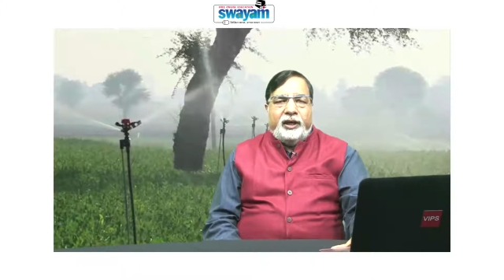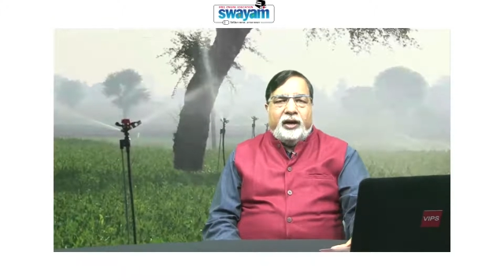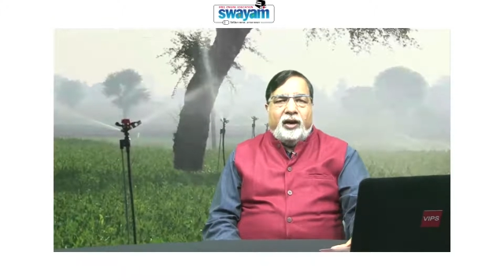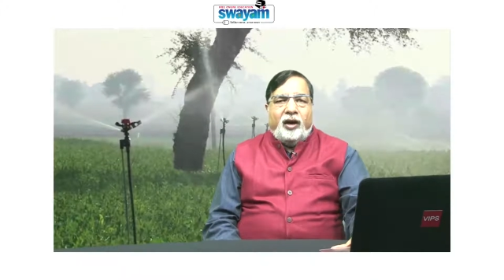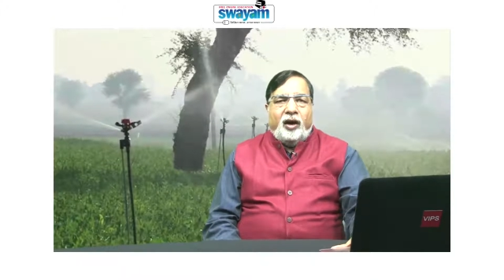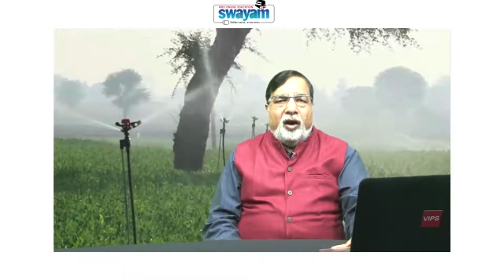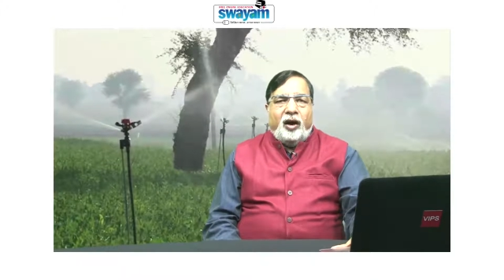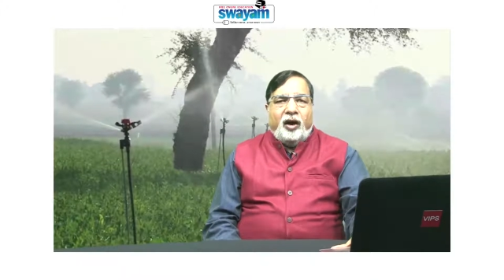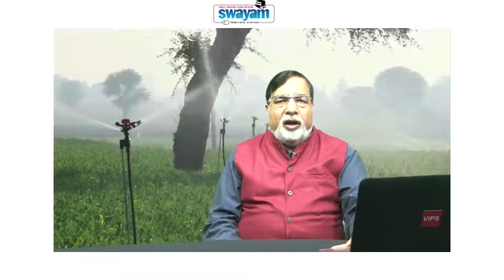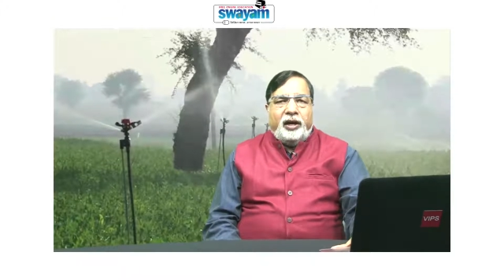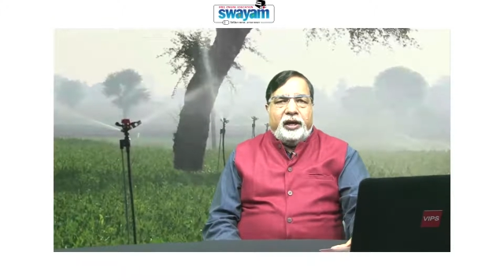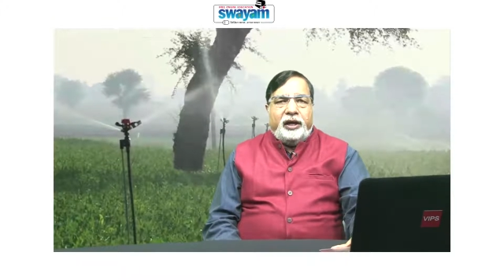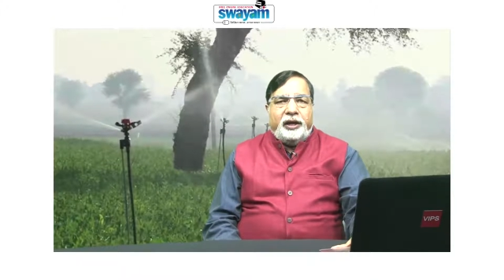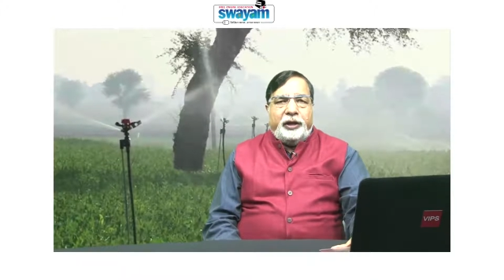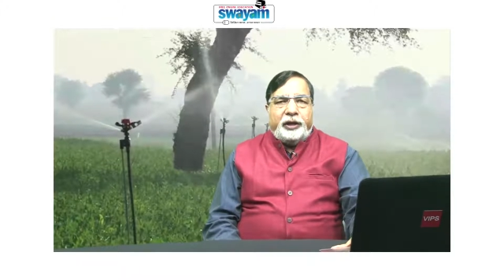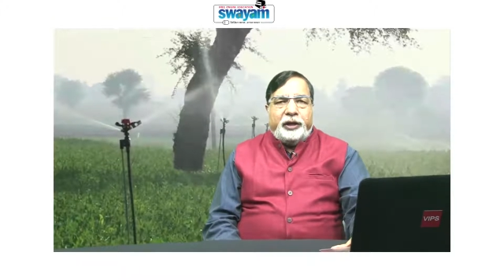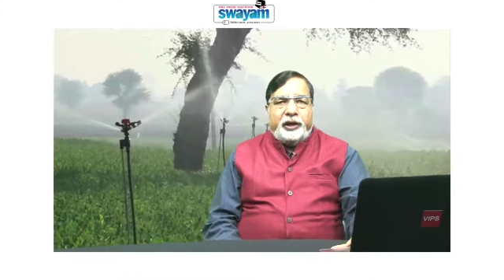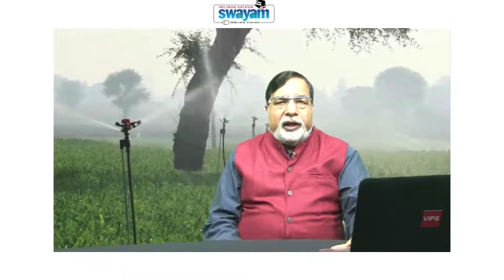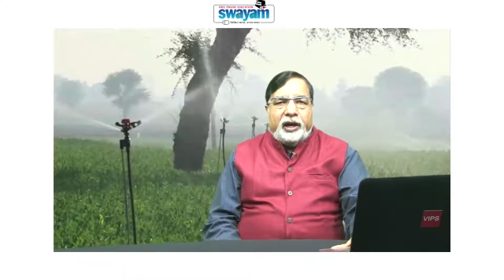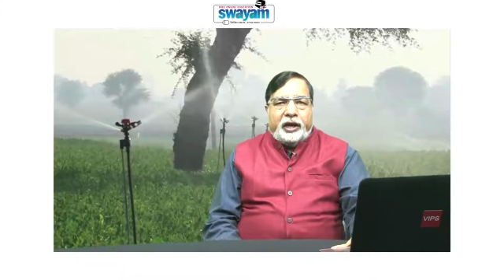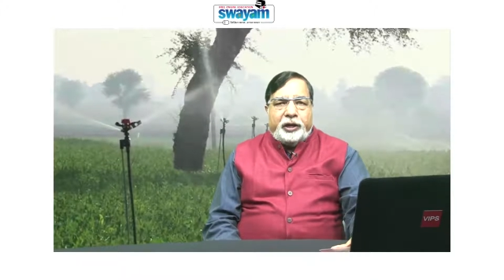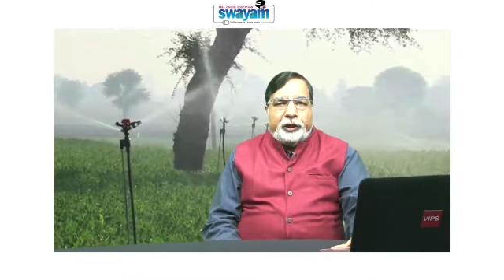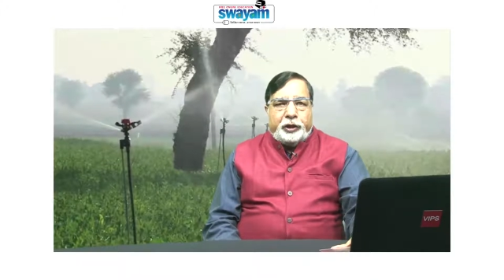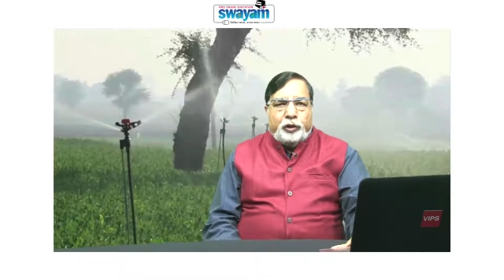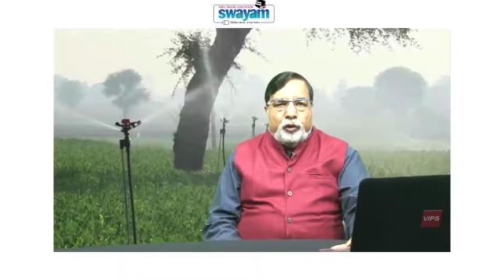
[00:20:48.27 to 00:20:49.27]
or
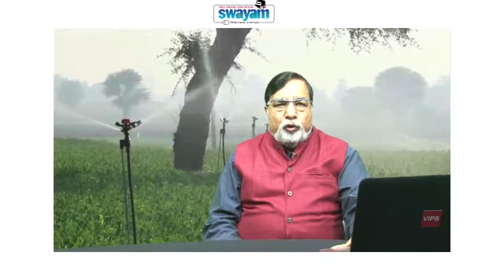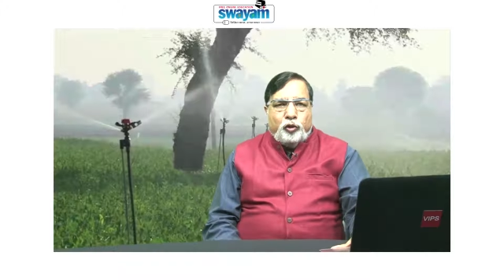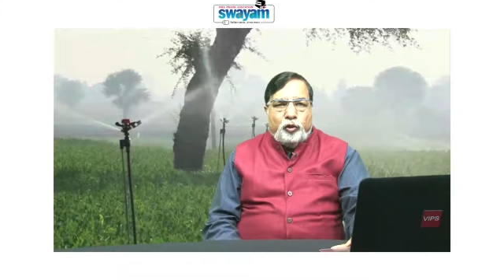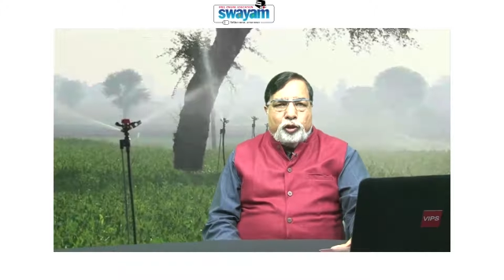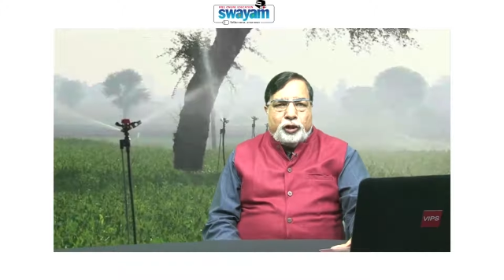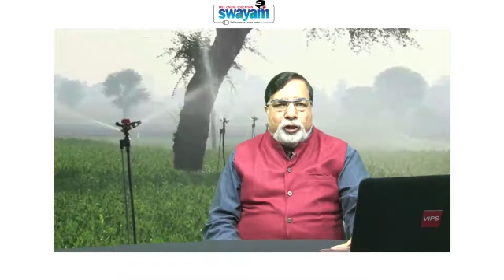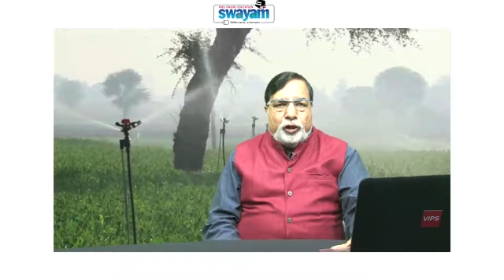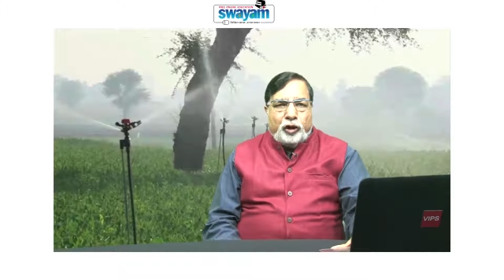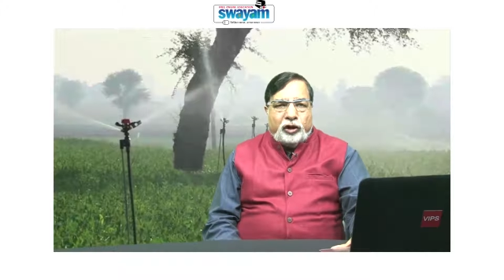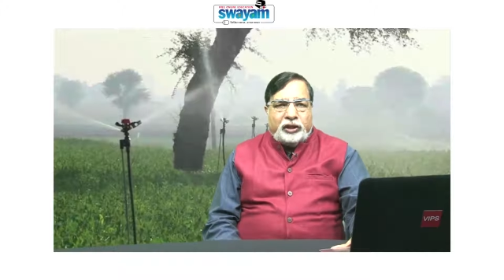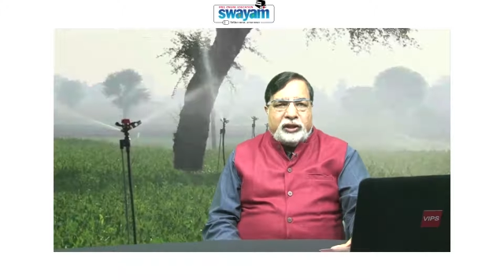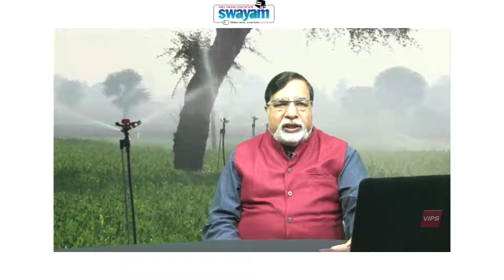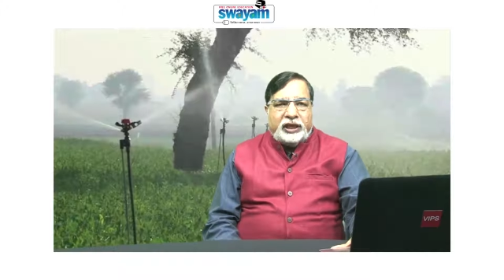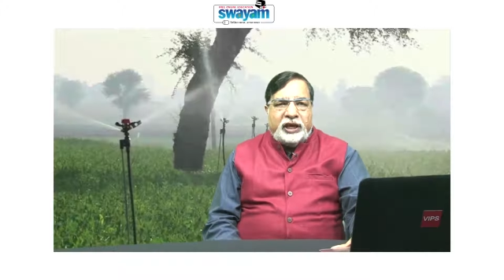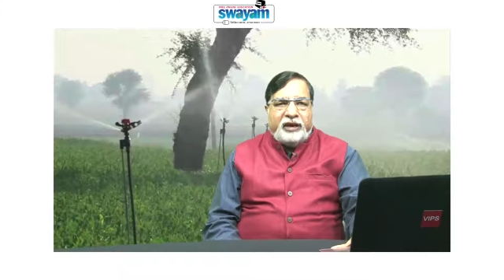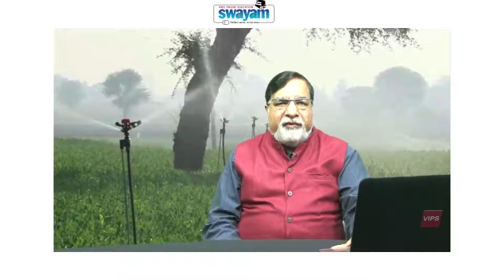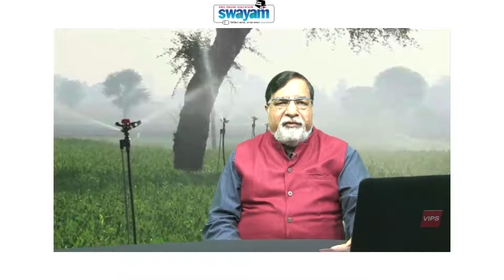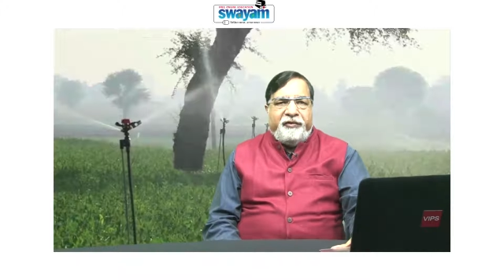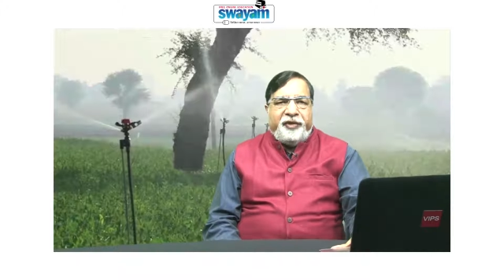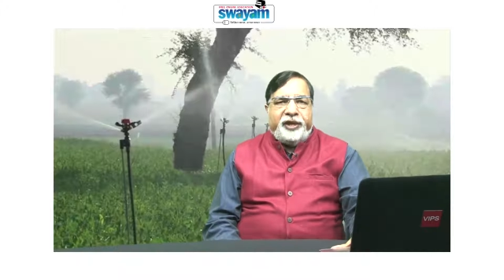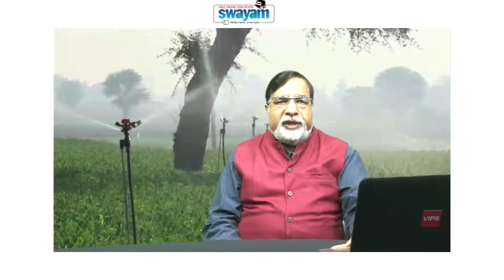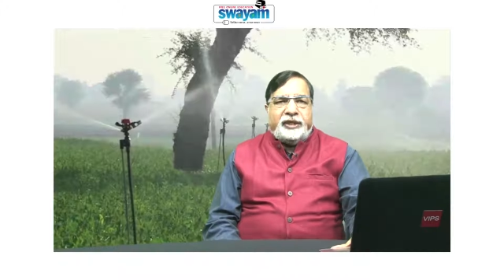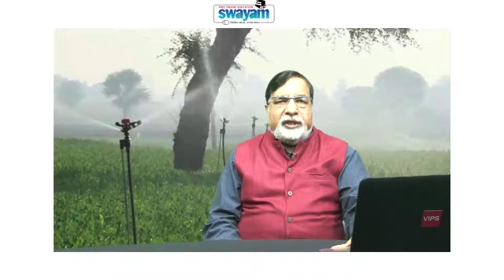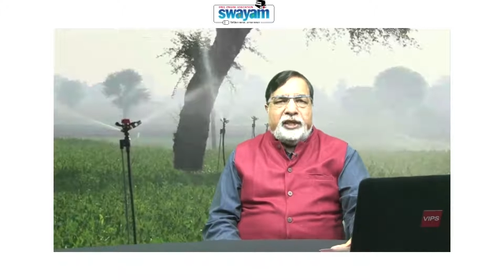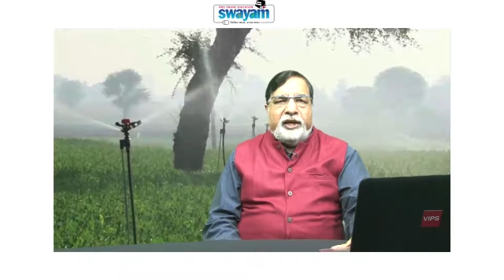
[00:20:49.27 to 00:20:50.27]
you
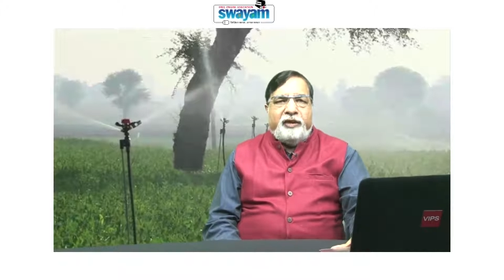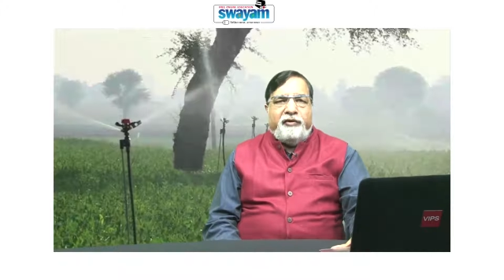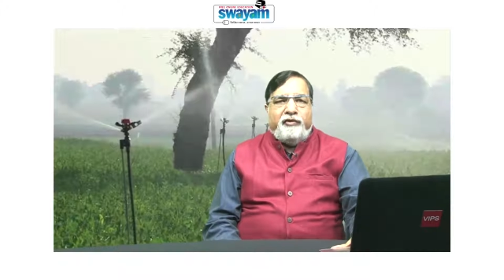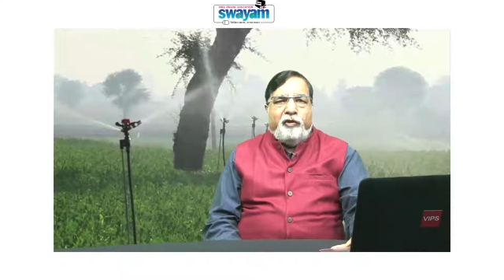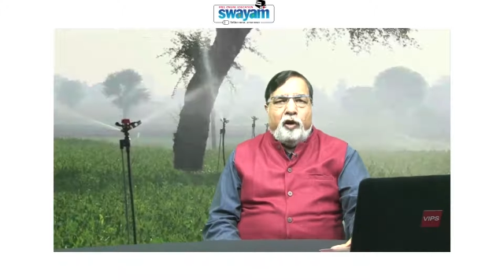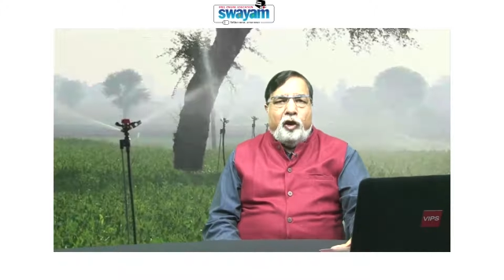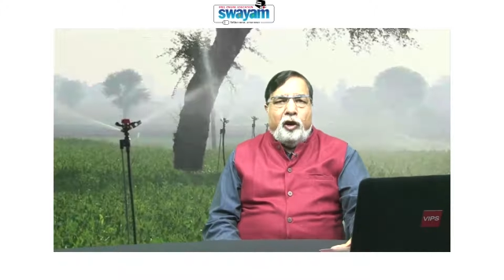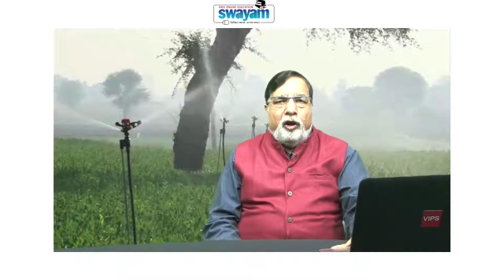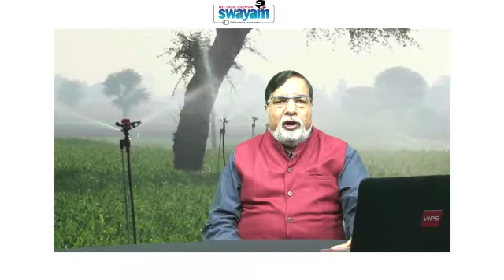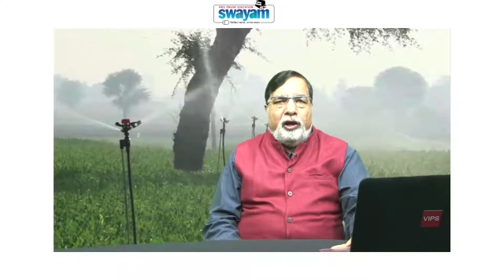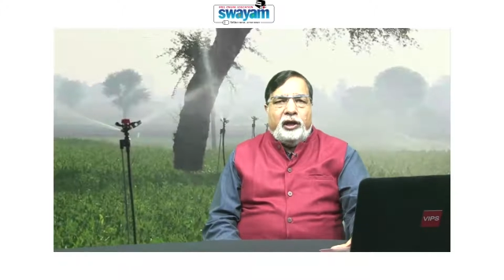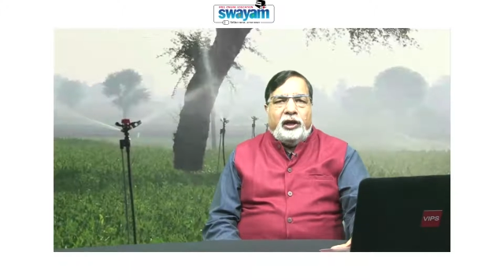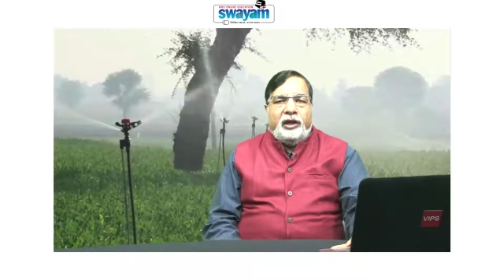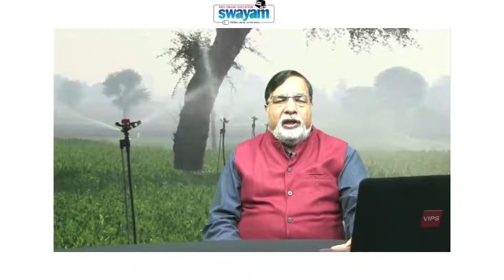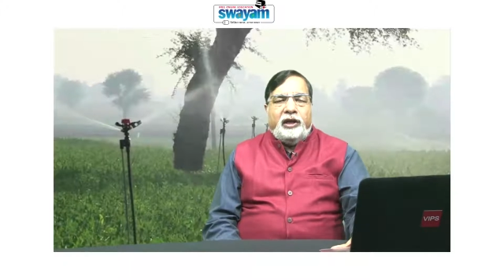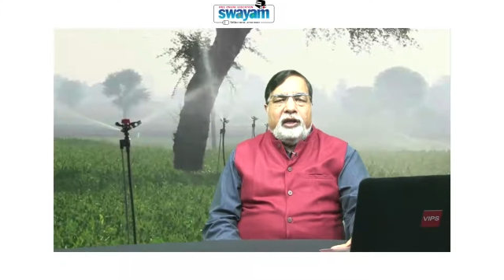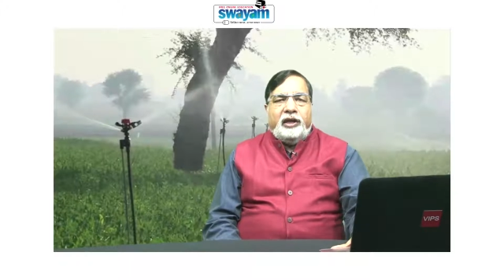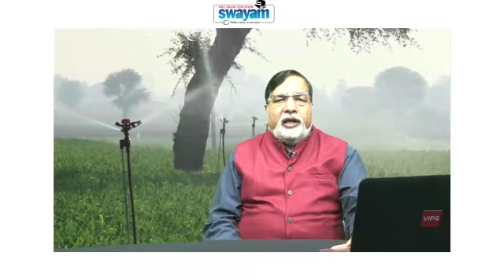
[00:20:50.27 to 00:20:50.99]
yourself is involved,